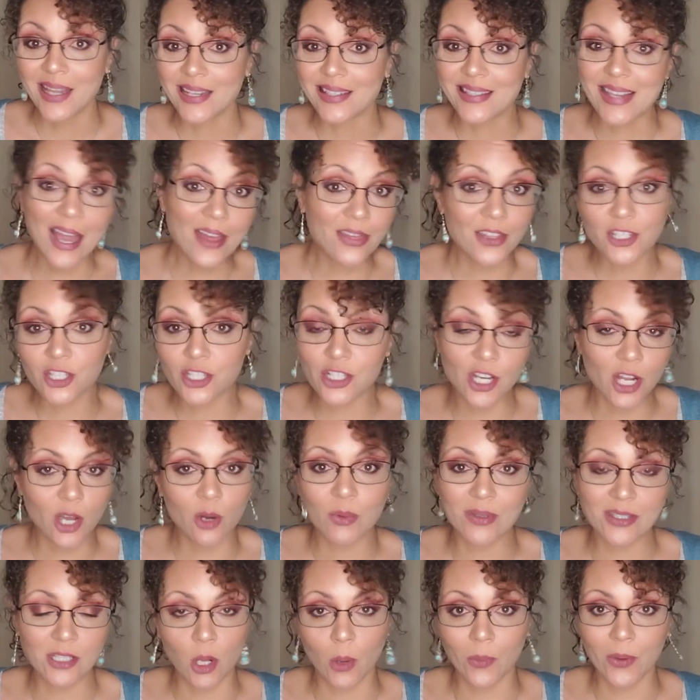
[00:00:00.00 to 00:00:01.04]
now that you know
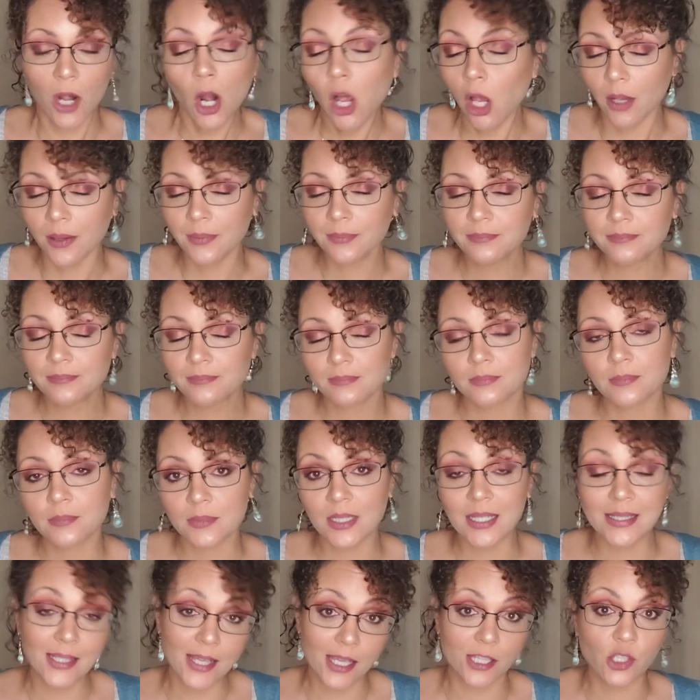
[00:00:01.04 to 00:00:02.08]
what's going on,
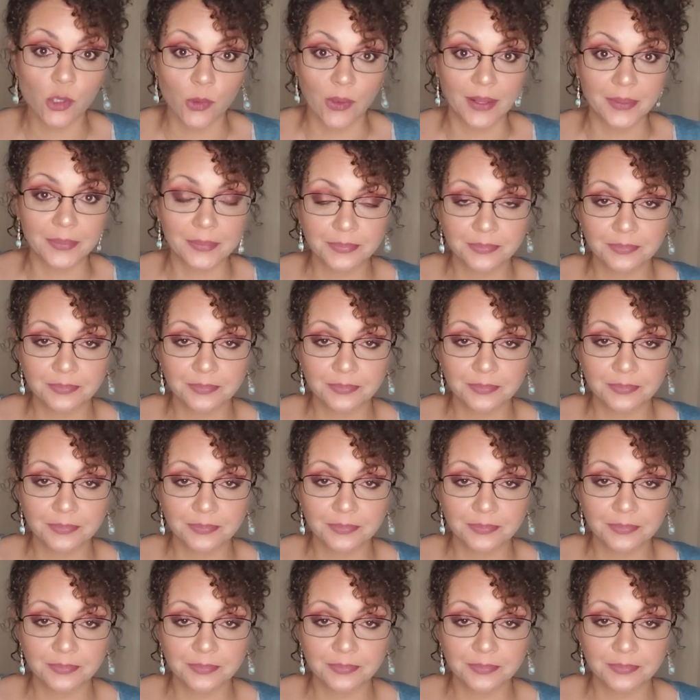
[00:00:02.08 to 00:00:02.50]
let's get to it.